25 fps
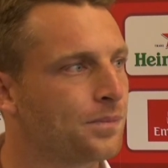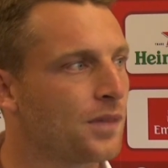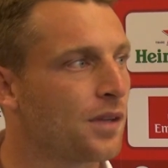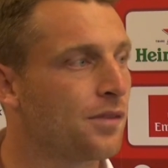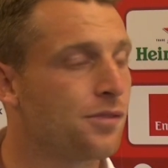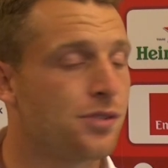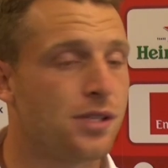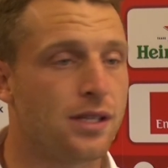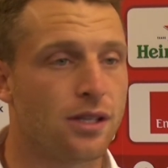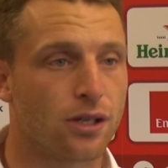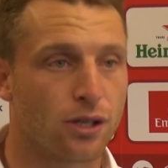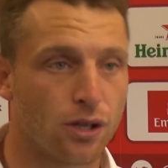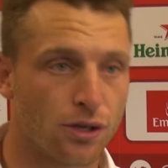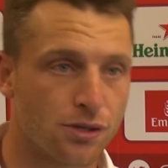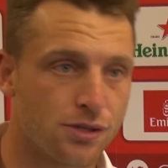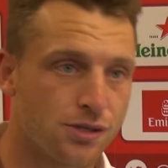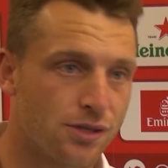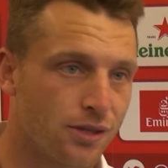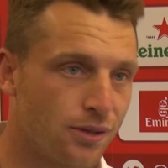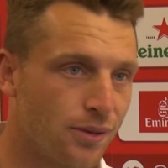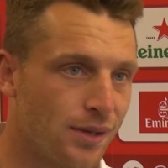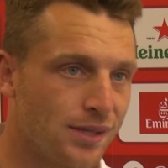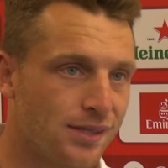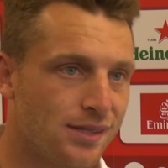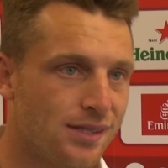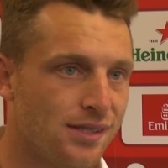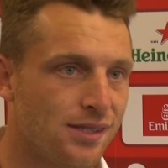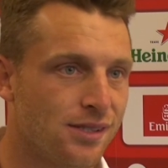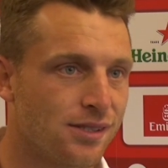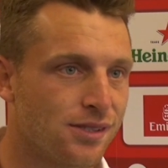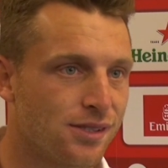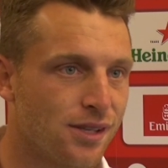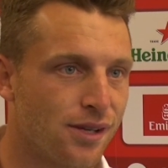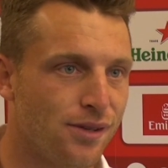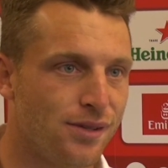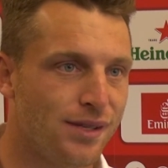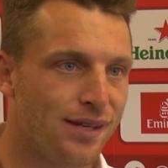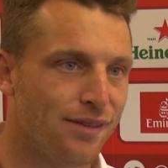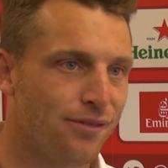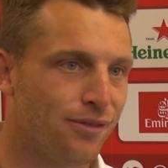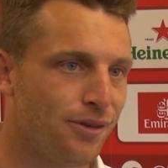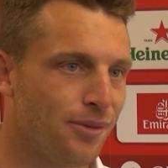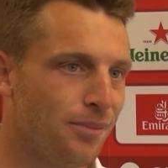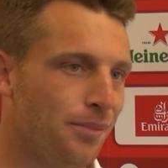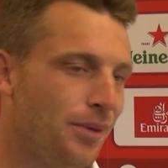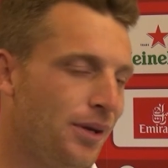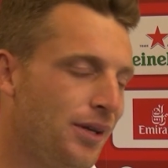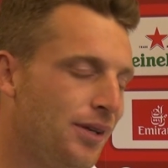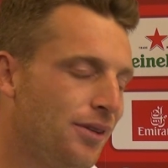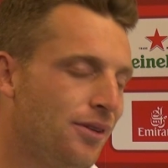Obviously the consequences are so
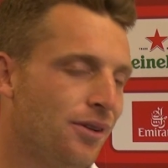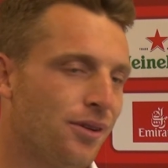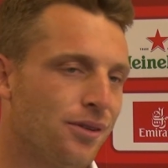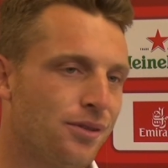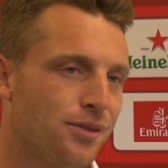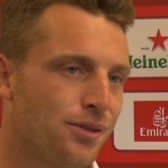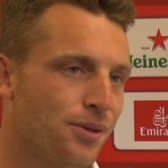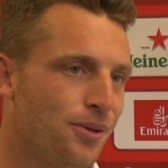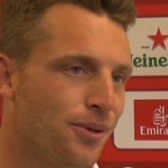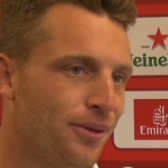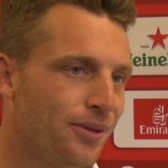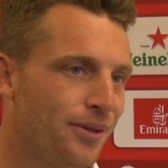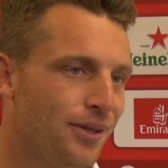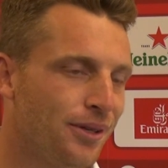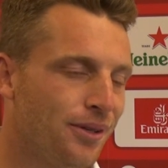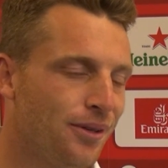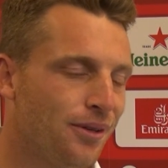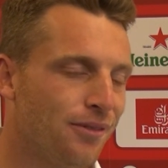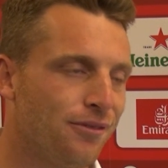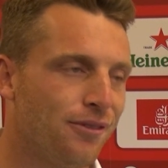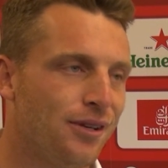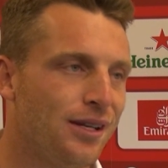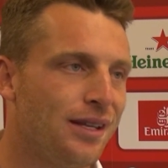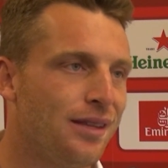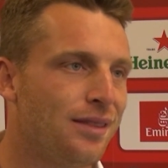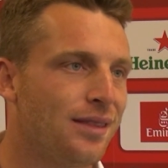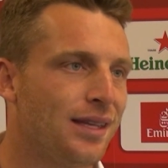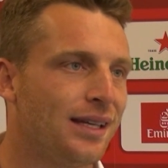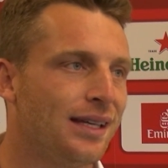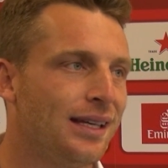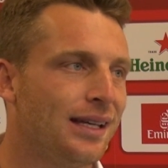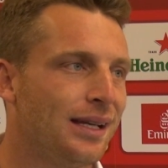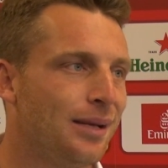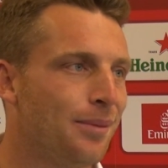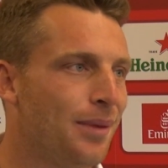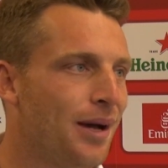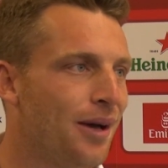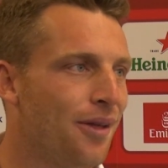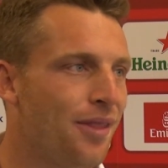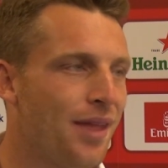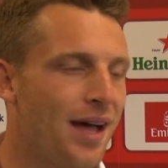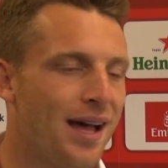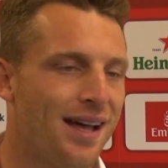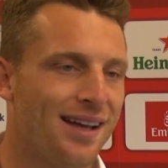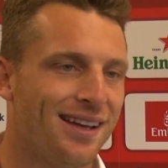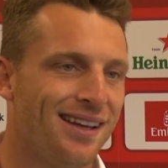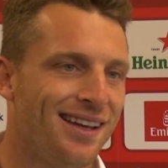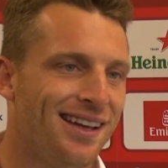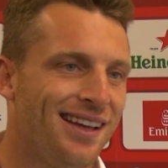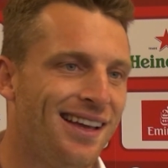different, but you're not really thinking about
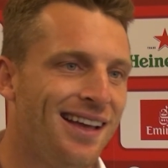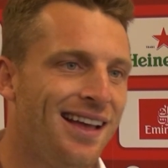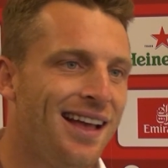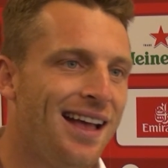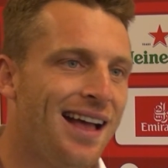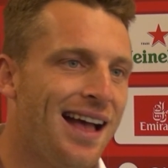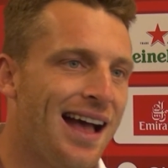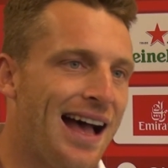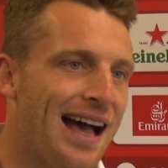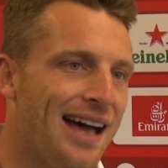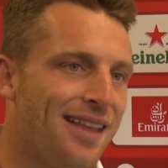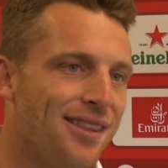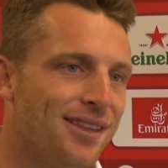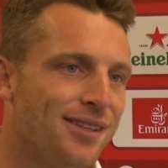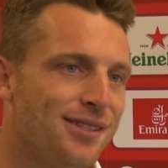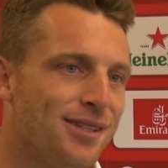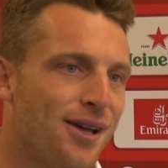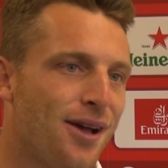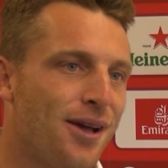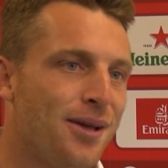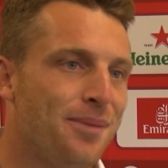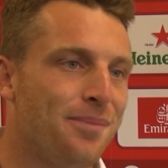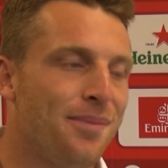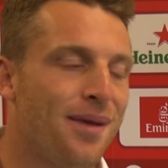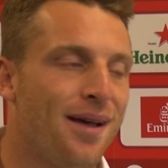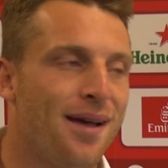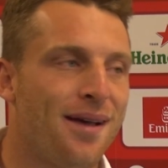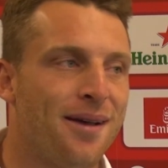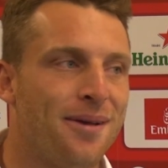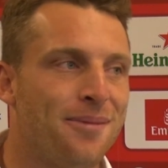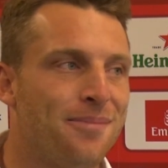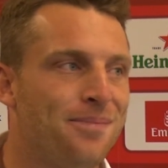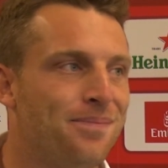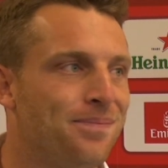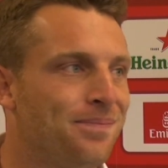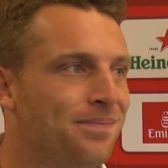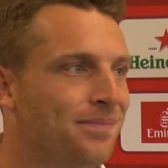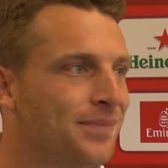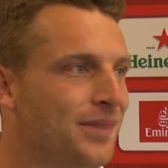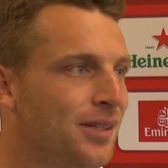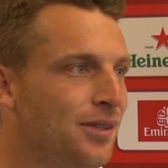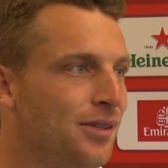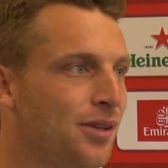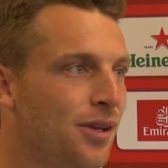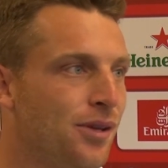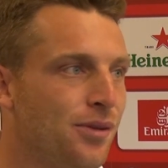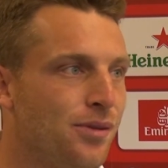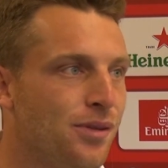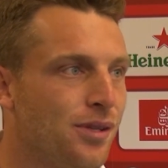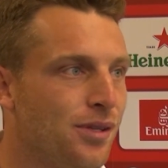that at the time. You
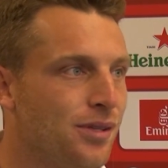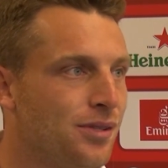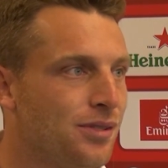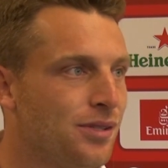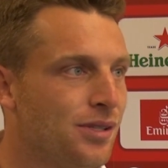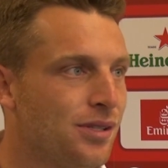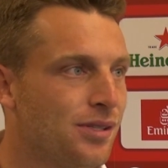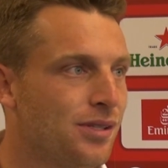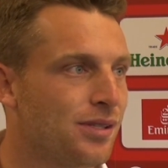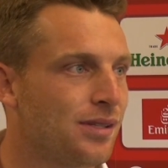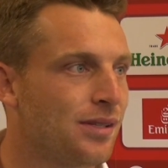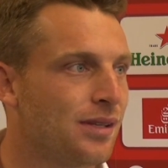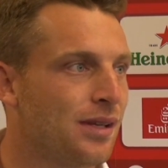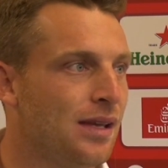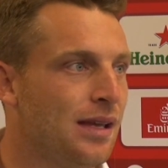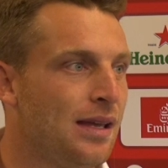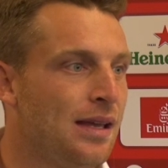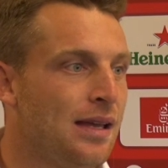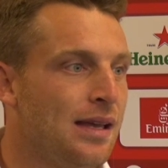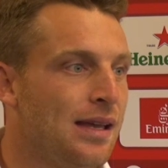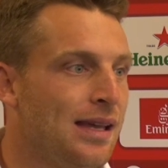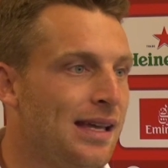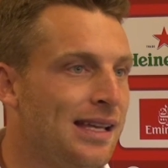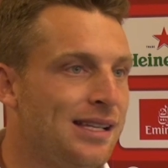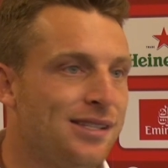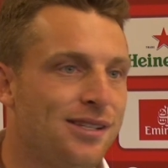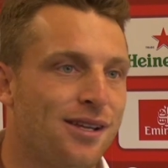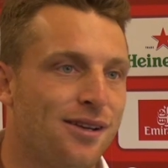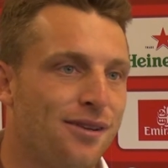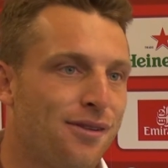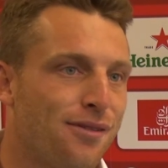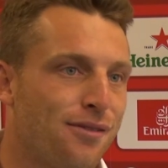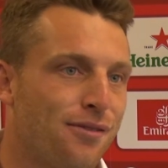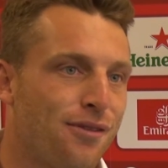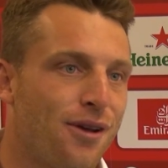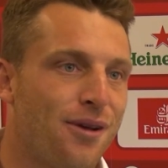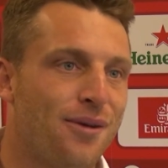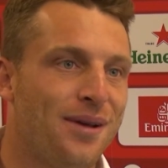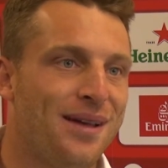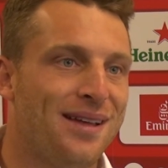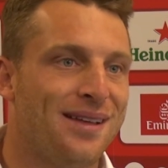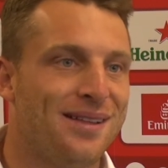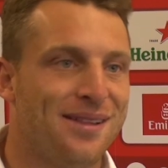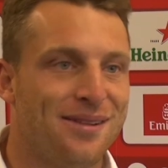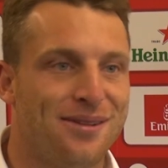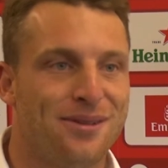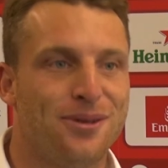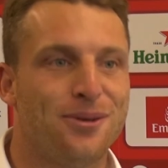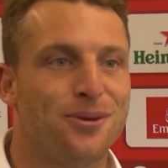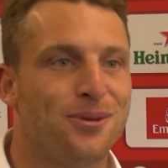know that just, he's going to throw it.
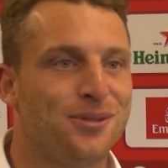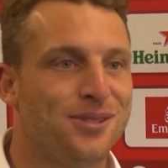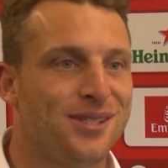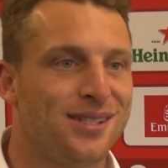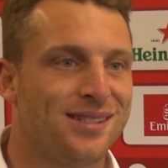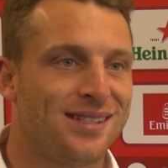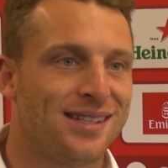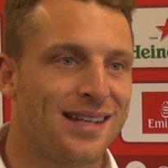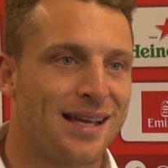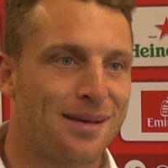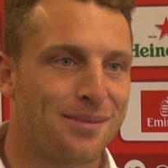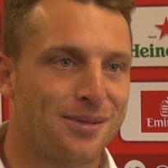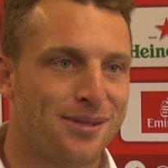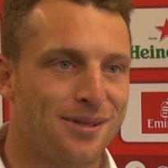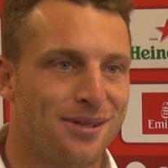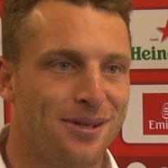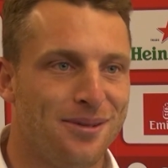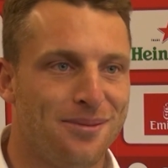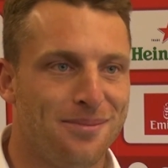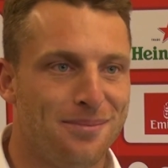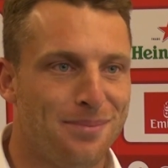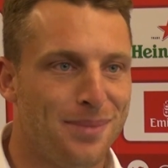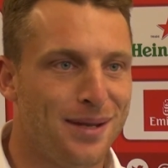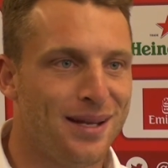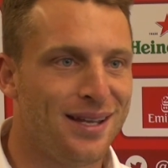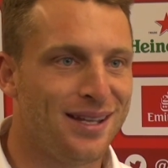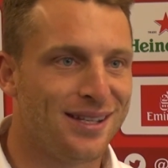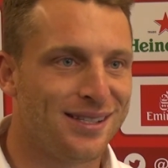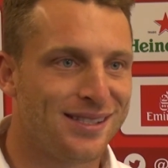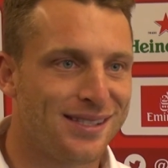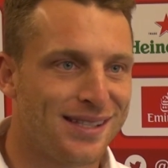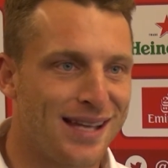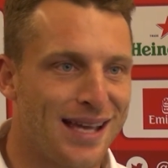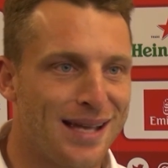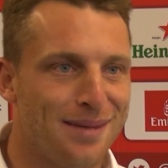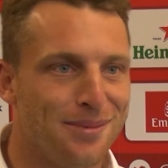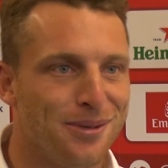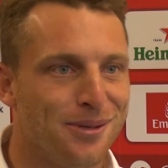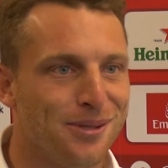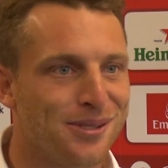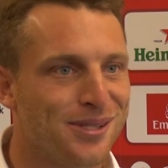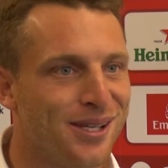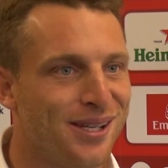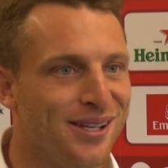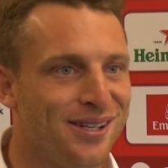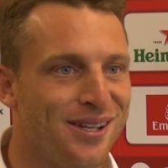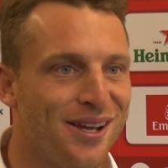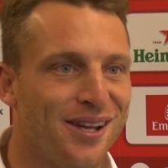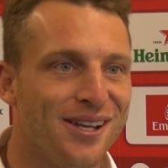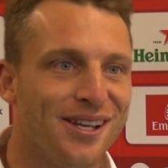Lord's is an absolute billiards table,
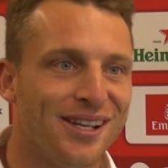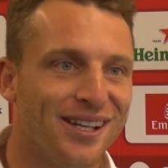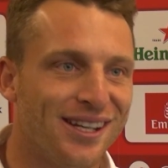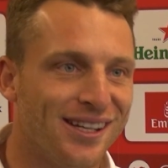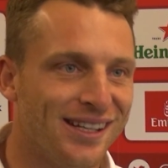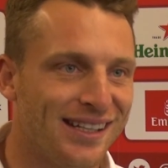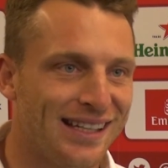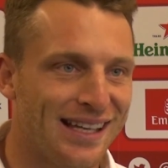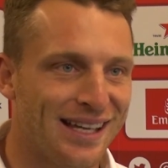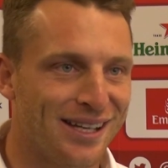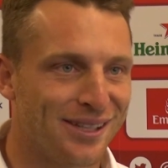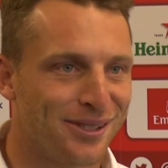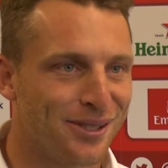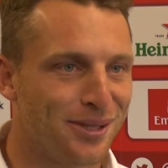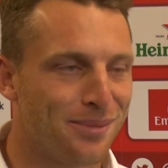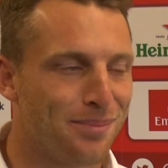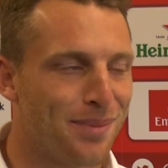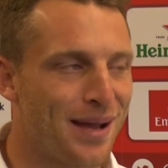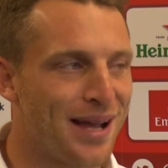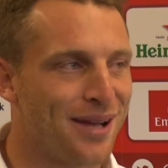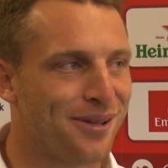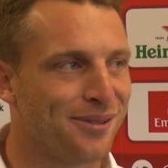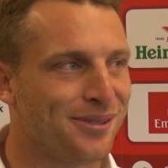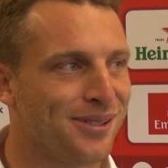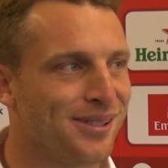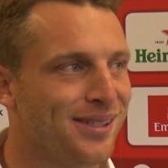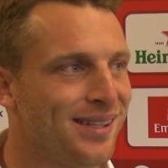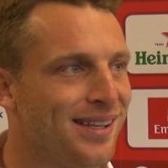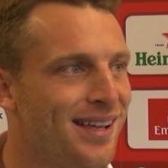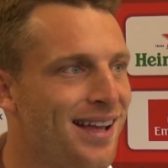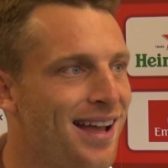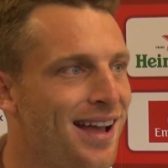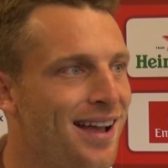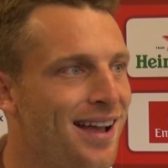so you know you're going to get a good bounce.